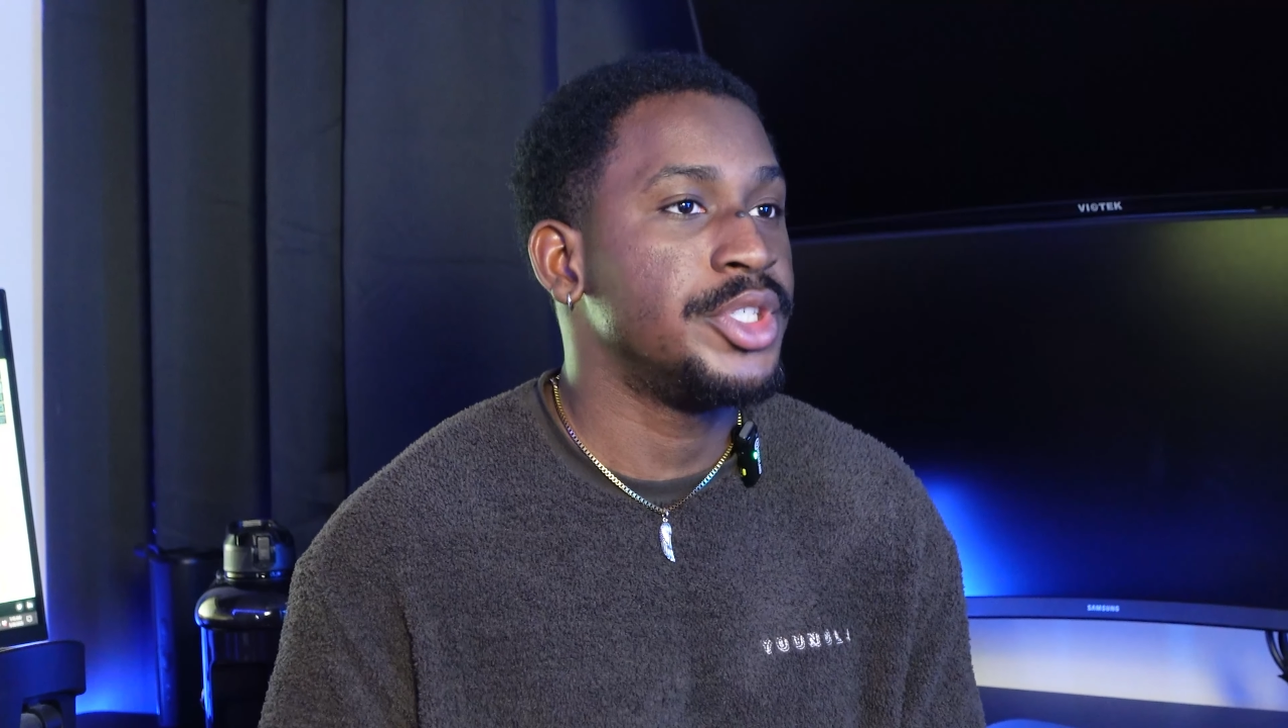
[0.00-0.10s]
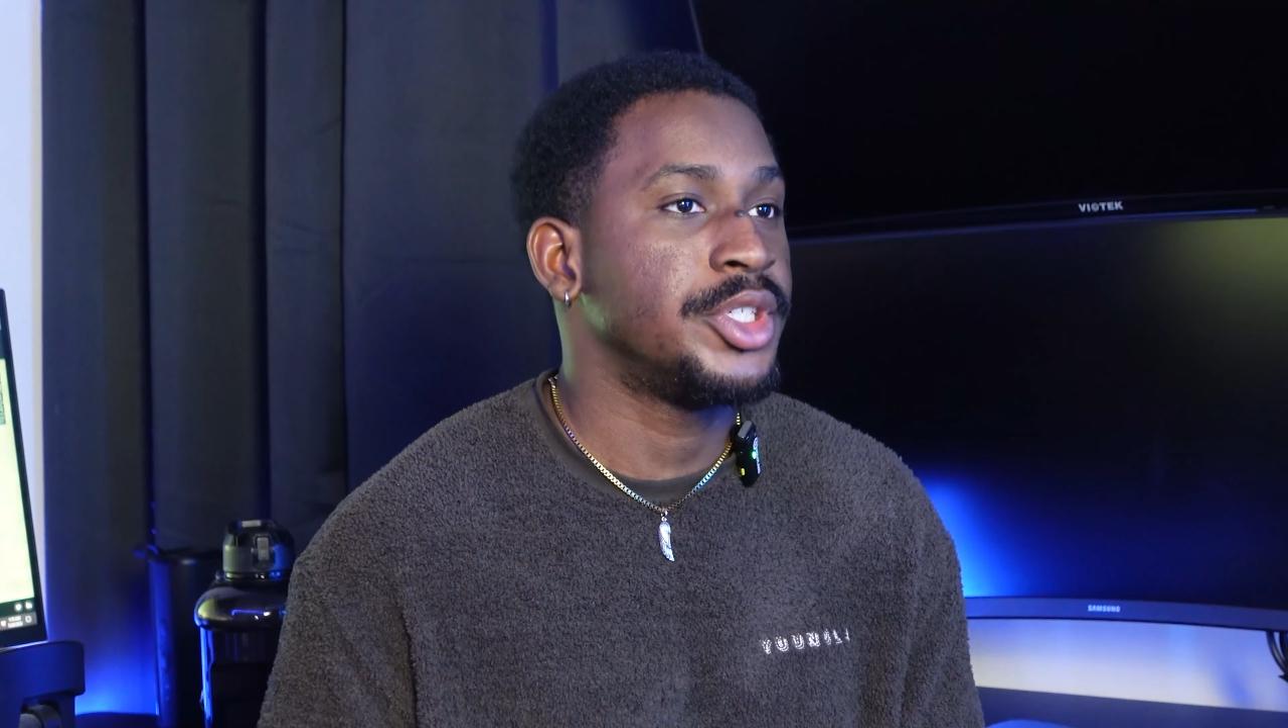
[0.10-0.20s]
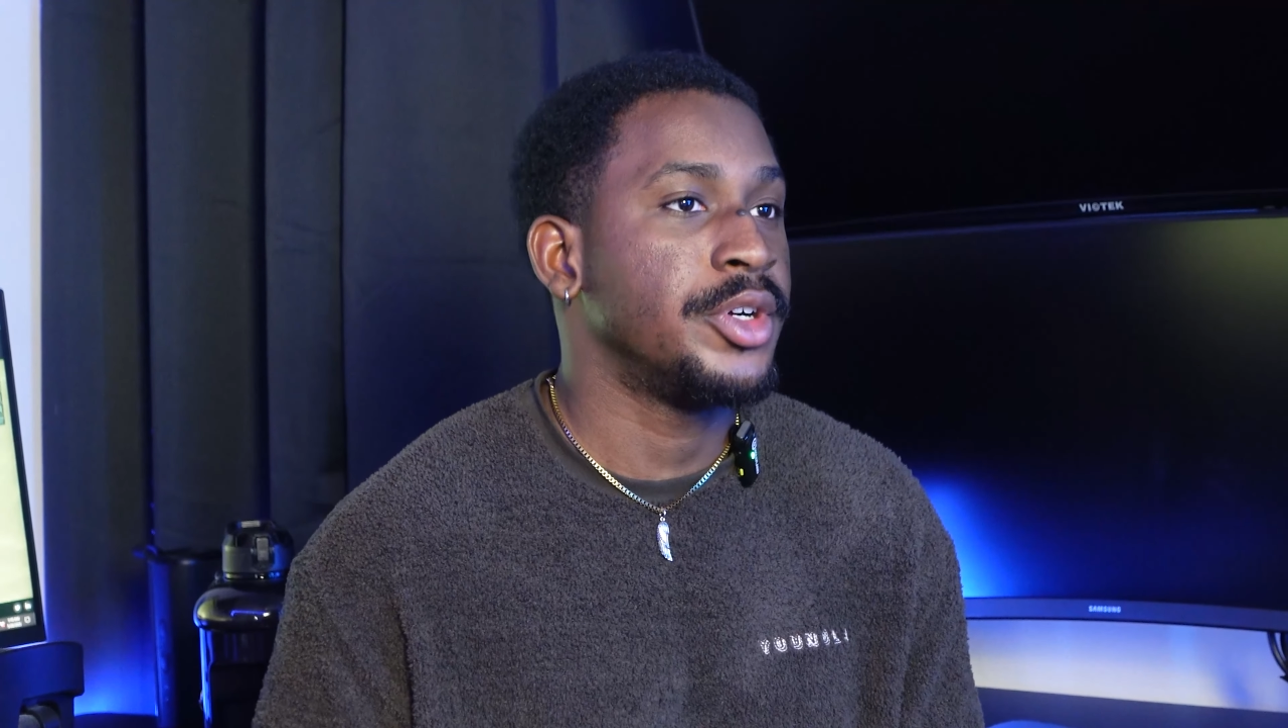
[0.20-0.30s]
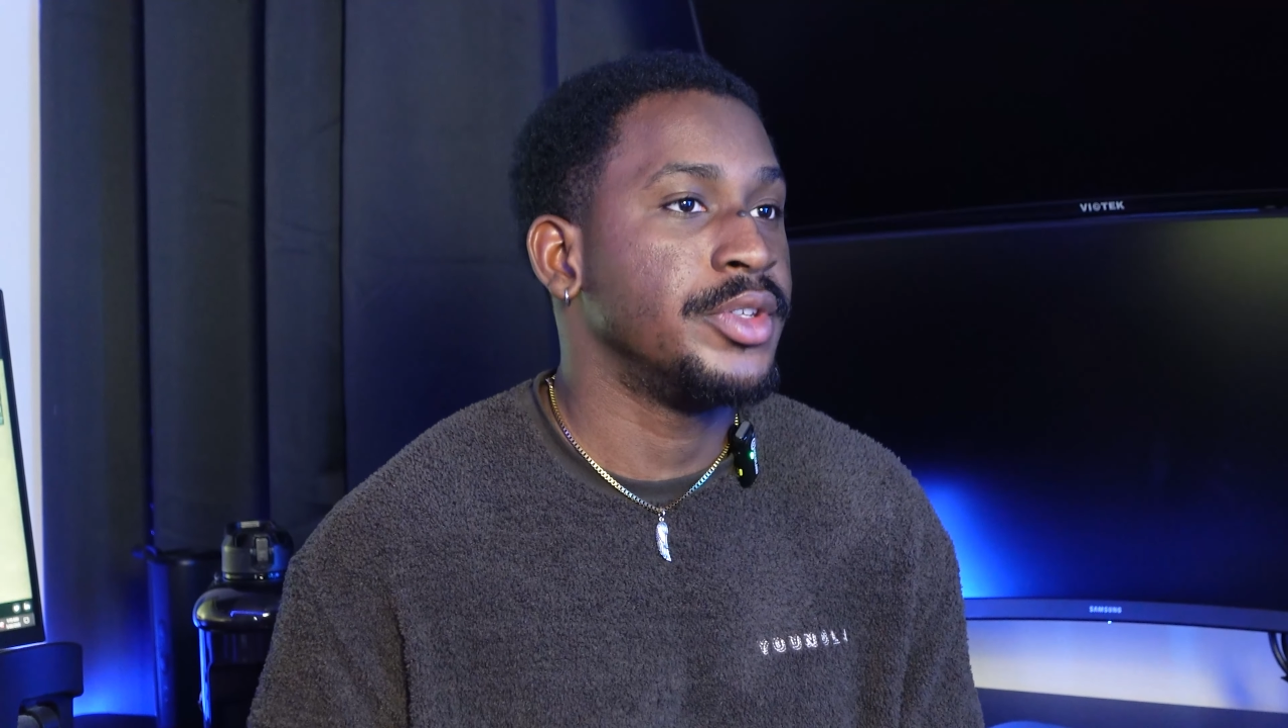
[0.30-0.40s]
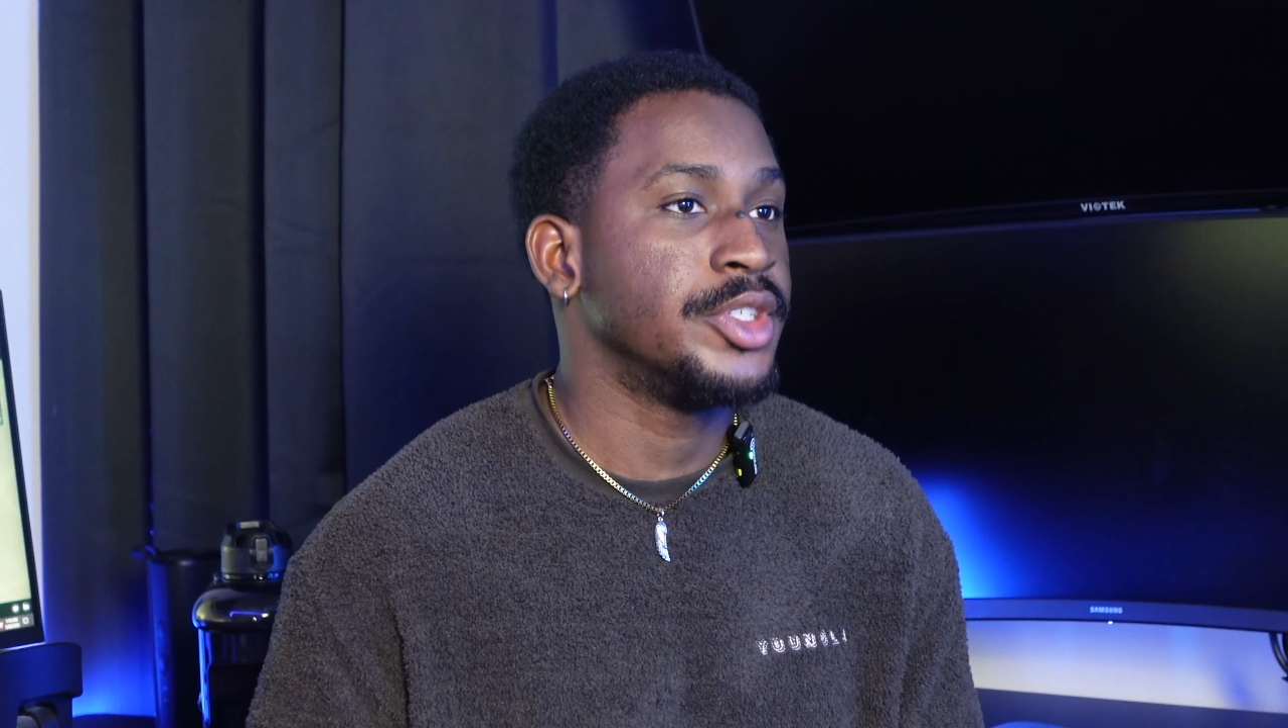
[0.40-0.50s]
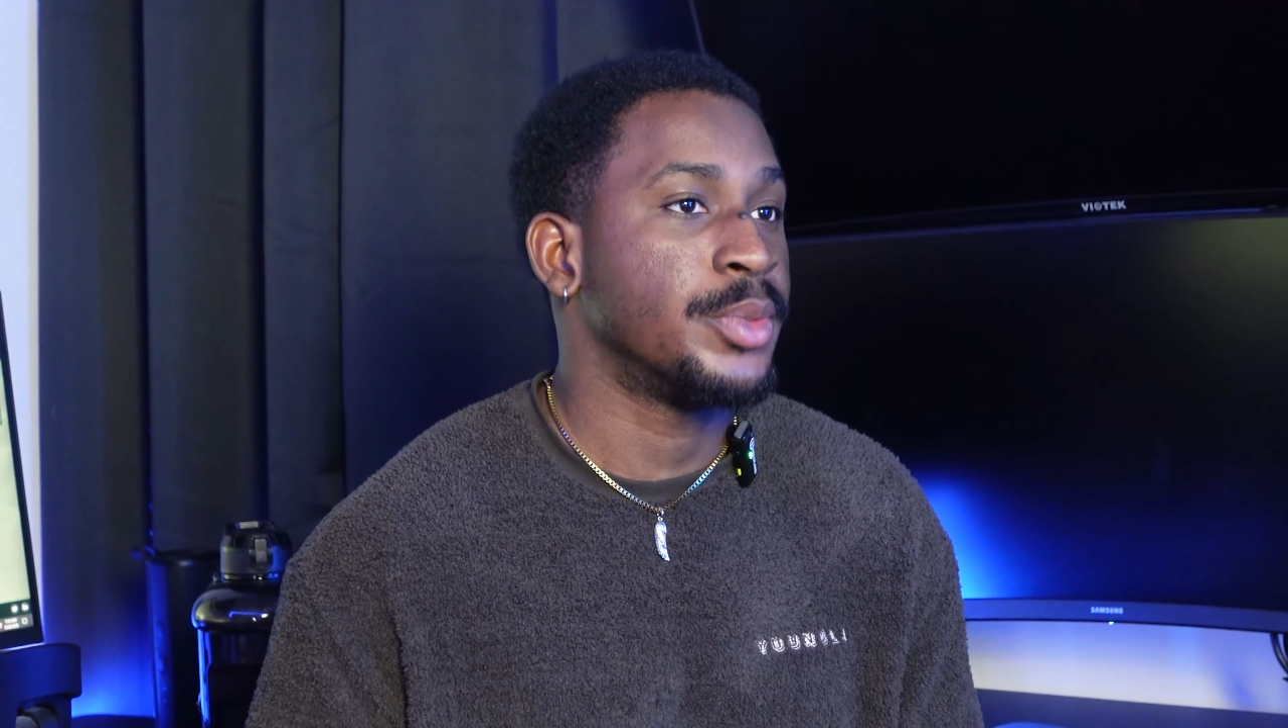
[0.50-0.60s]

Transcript: sharing this